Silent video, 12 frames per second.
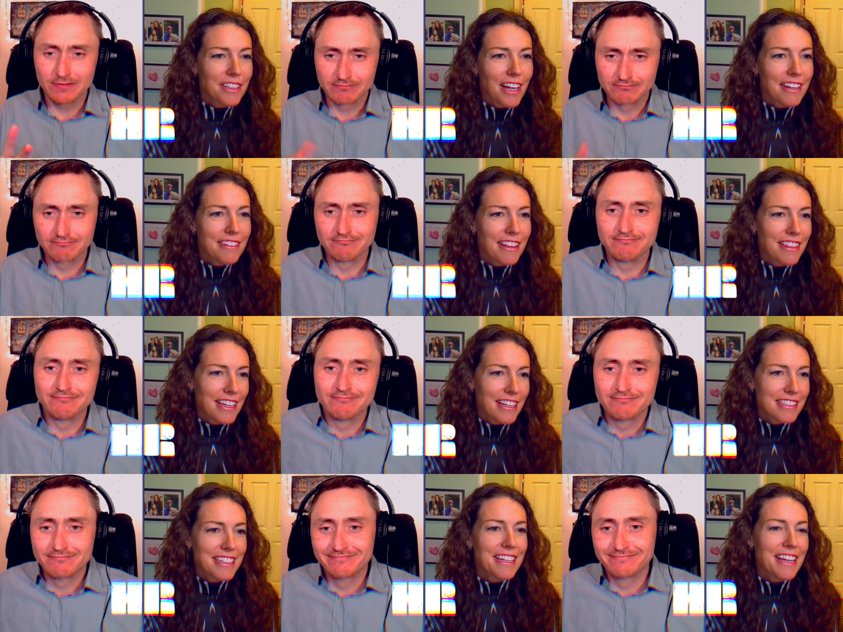Speaker 1: a lot of the
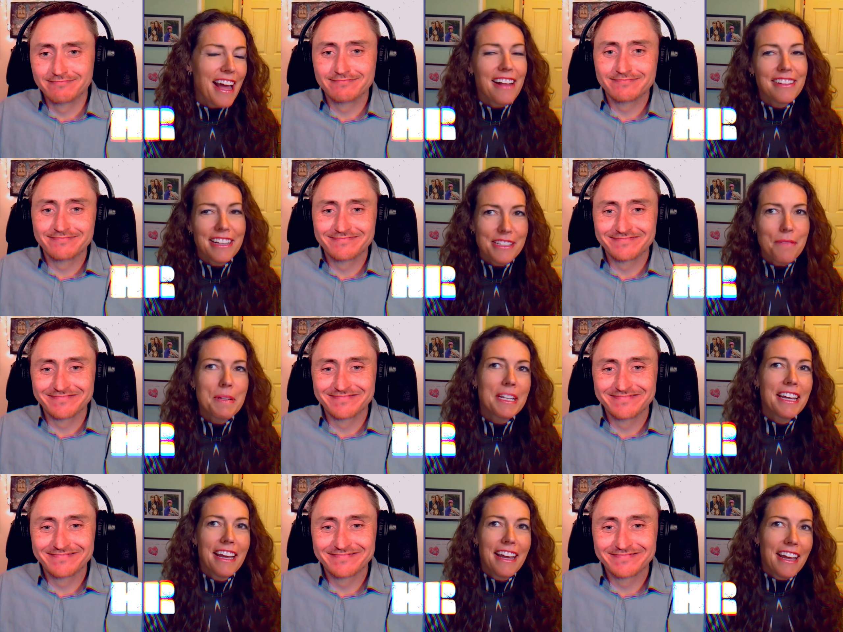things that allies. I mean,
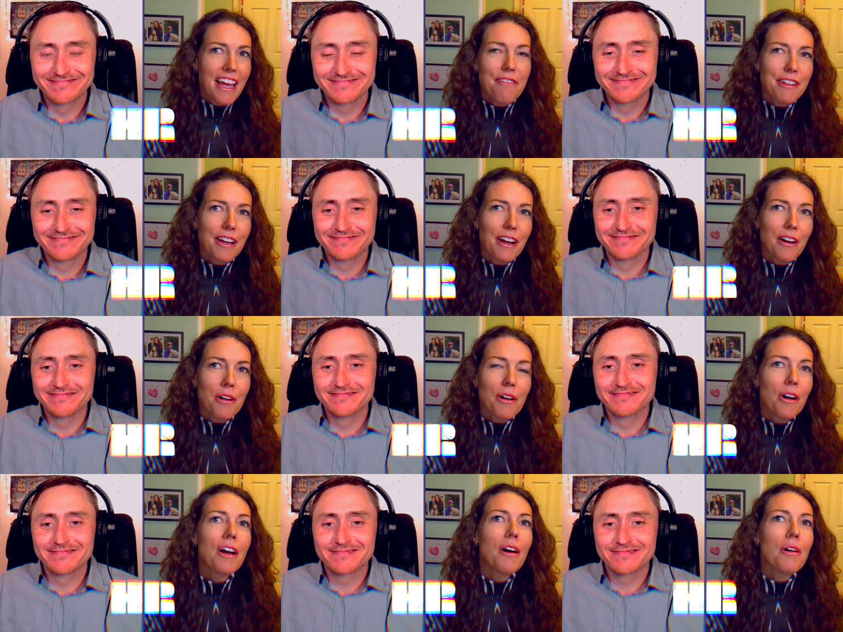every
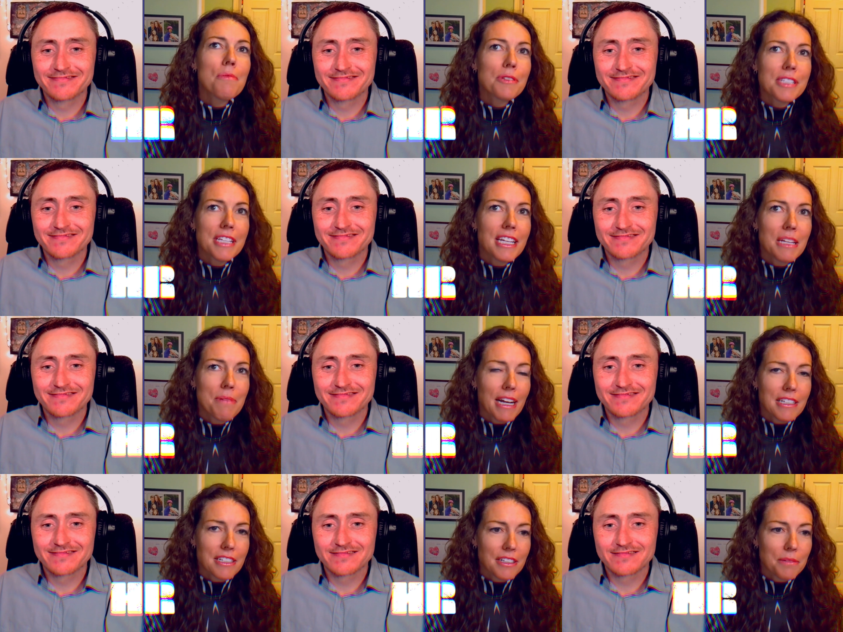almost any
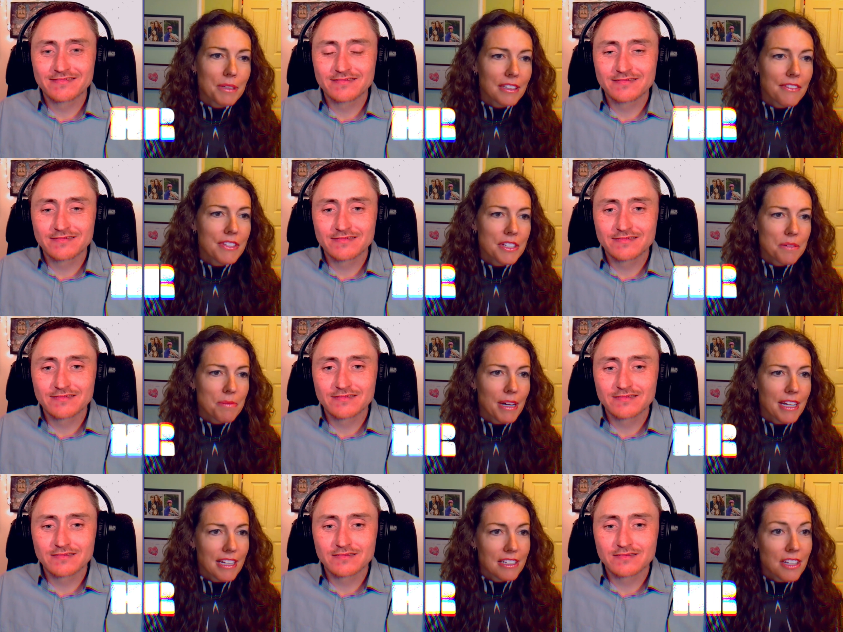bacterium that lives in your
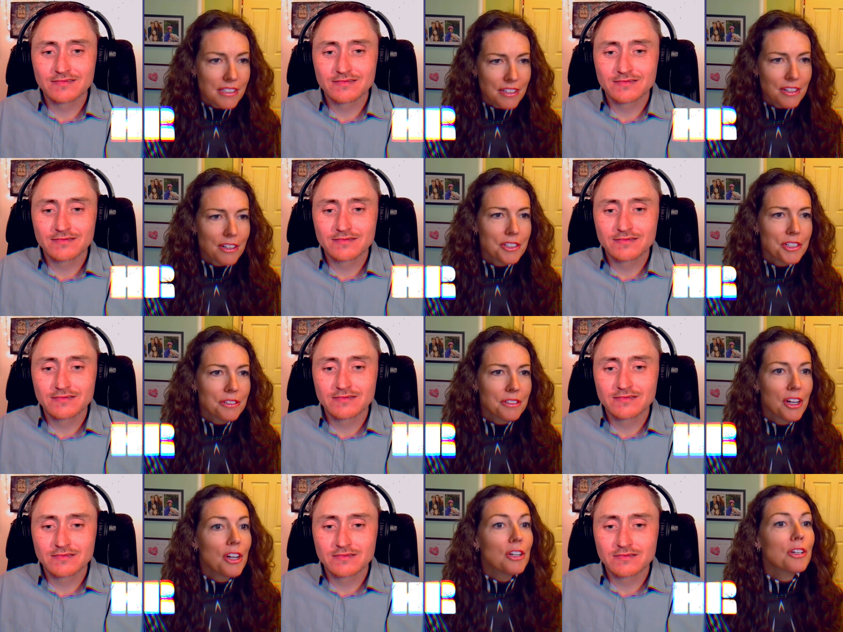body and doesn't hurt you
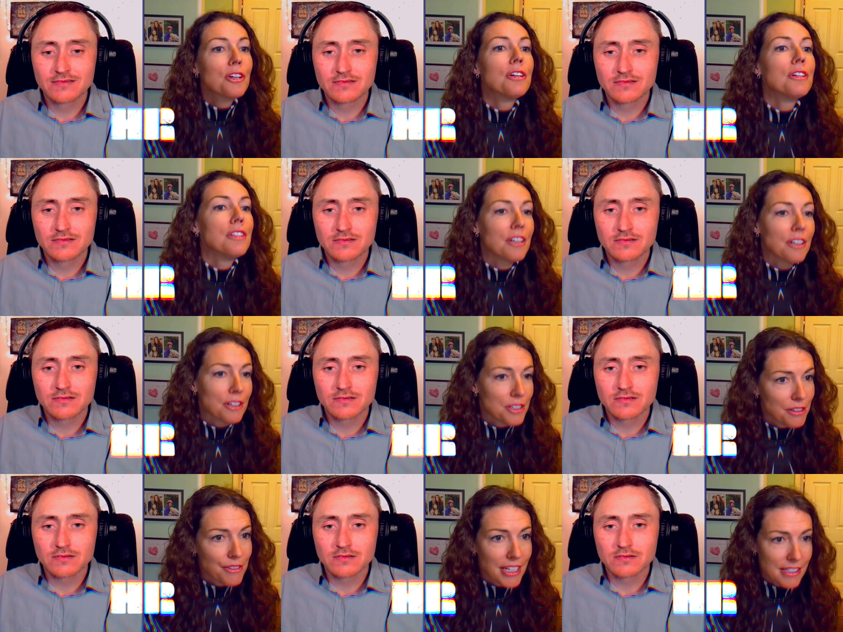could hurt you
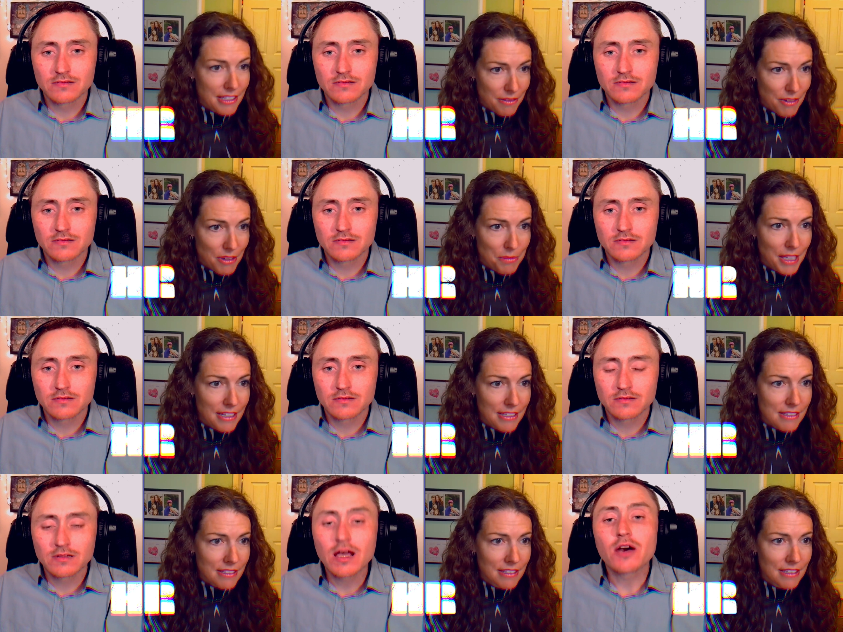if it gets in the wrong
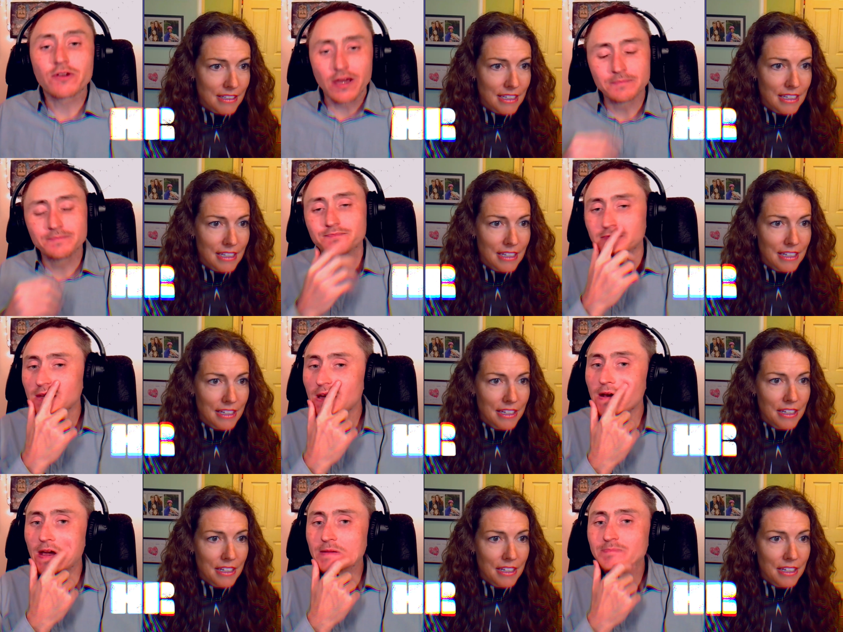place. Okay. All
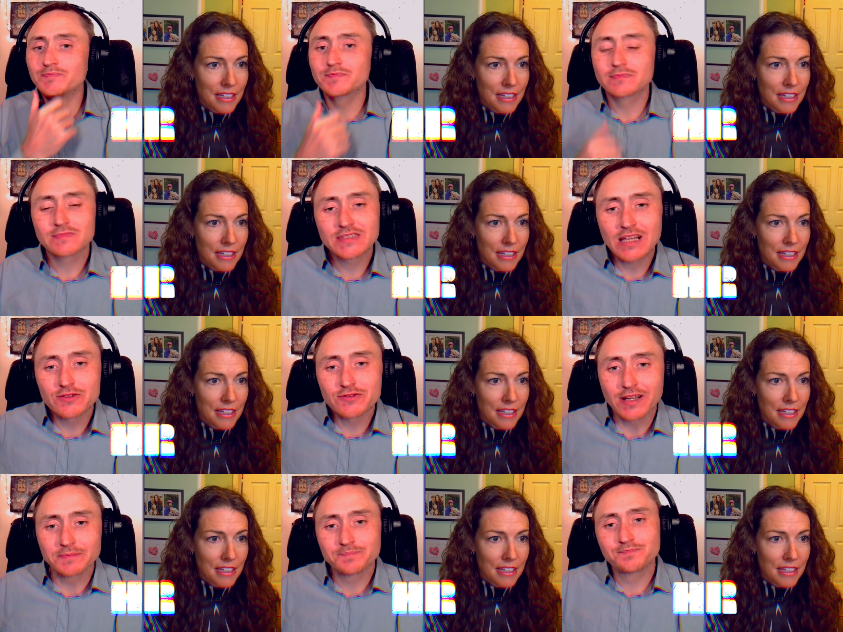right. But not Sounds the
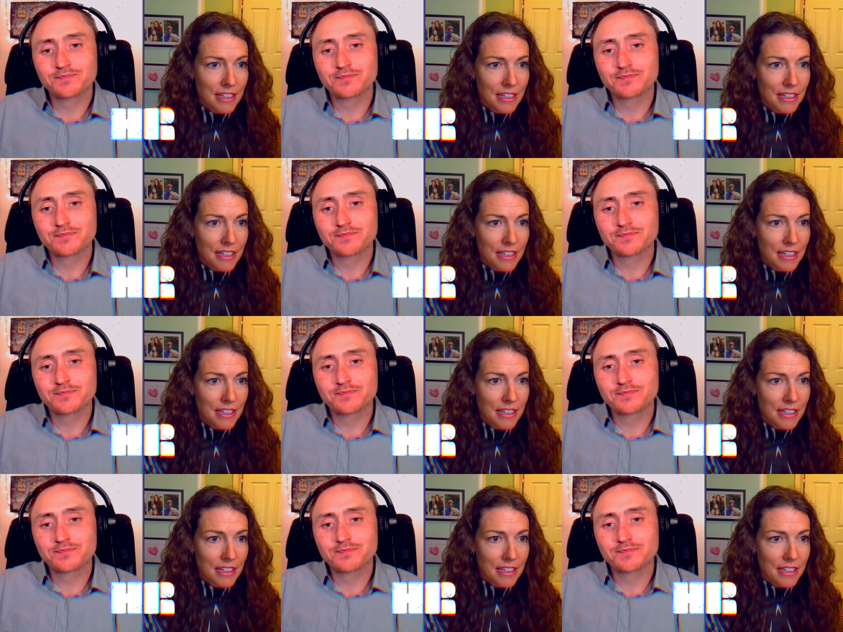archaea. Right.